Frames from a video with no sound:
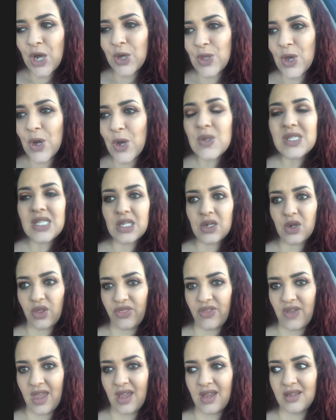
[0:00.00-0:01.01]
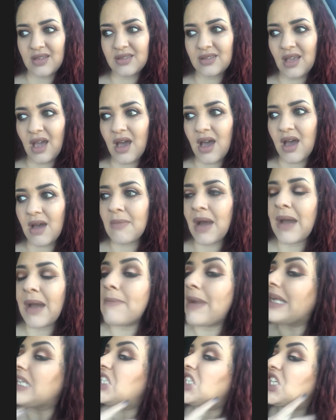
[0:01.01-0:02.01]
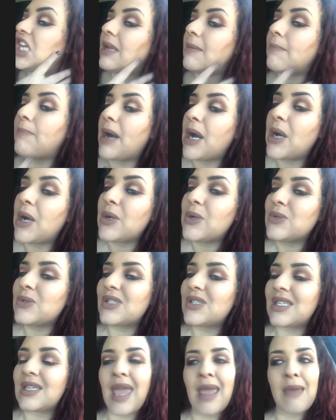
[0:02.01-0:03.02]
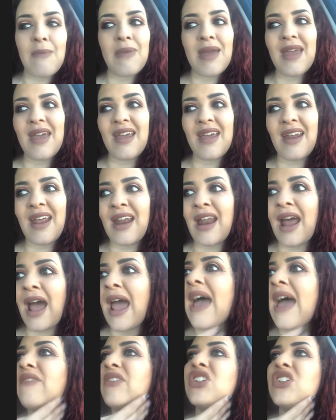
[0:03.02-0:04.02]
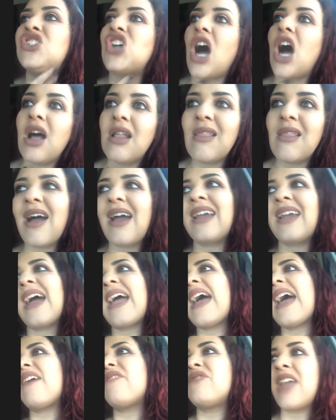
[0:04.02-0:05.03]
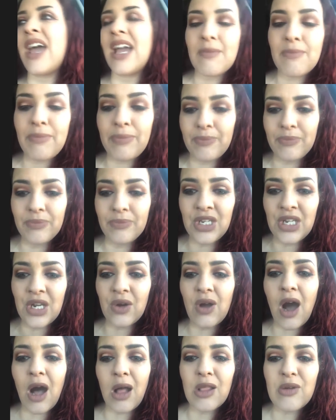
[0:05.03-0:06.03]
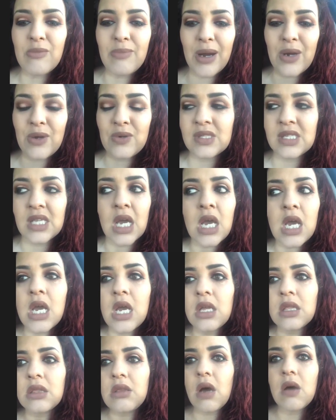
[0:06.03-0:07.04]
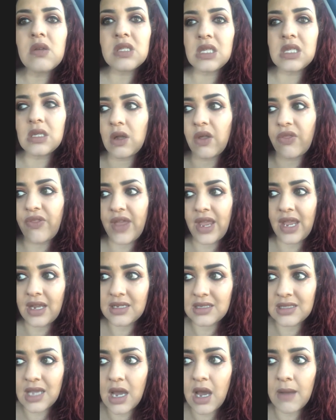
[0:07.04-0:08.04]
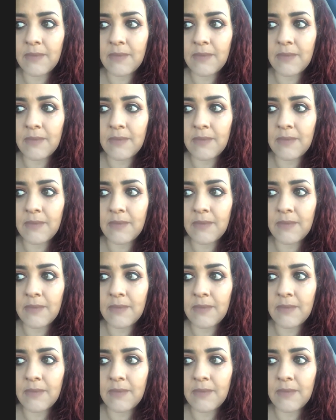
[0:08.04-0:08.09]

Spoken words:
Those little things. My cheekbones came in, and I have a jawline. I have neck, collarbones. Those little things.